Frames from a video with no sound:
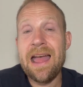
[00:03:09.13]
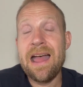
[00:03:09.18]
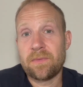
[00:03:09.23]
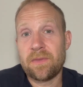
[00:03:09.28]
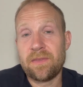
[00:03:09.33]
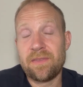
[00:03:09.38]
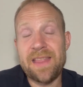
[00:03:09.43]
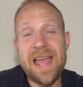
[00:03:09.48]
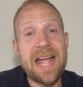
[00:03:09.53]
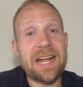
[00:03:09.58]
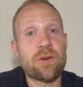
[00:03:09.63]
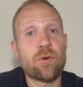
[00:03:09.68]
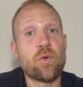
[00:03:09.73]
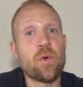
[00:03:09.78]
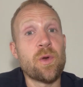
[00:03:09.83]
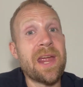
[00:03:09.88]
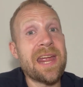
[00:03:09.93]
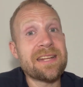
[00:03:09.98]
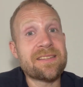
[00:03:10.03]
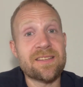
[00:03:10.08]
That
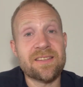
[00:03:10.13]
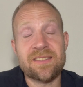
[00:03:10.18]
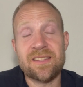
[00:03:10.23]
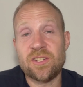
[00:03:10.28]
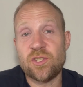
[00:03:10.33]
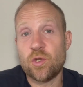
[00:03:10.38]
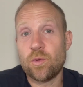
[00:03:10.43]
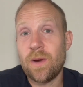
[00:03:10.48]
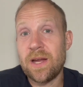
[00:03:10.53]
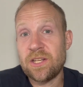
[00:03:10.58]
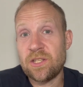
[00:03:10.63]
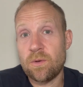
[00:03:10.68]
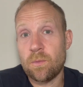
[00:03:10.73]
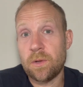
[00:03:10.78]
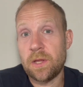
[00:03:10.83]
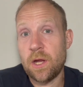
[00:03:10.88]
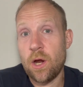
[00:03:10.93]
creates a situation where the